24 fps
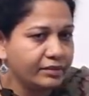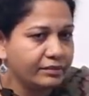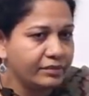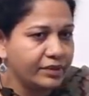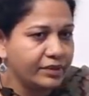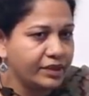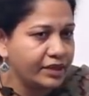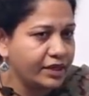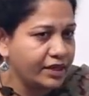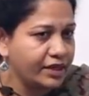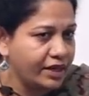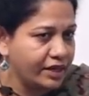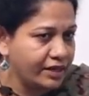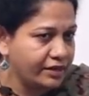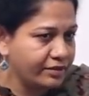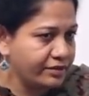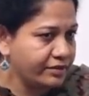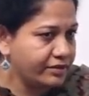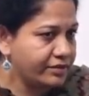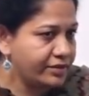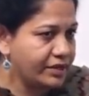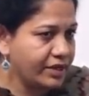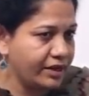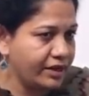but then I
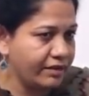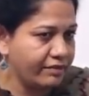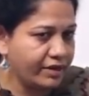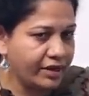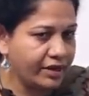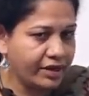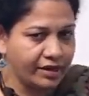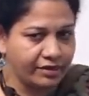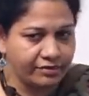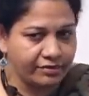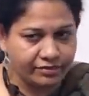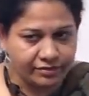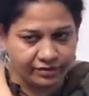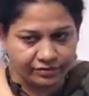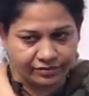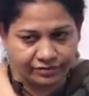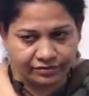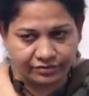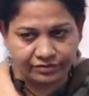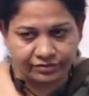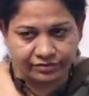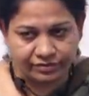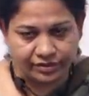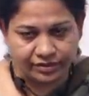don't have a life of
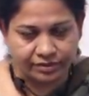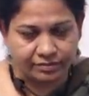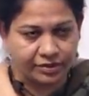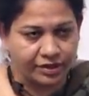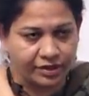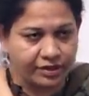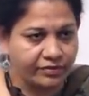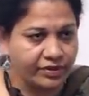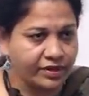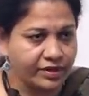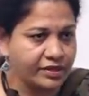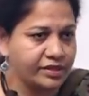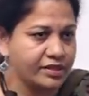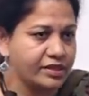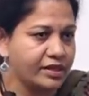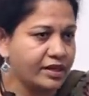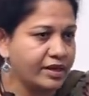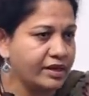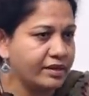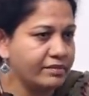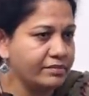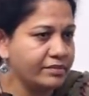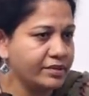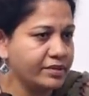the previous
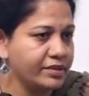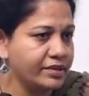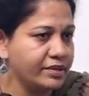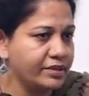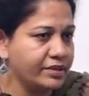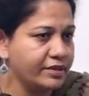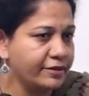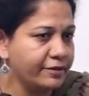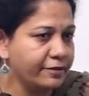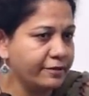times.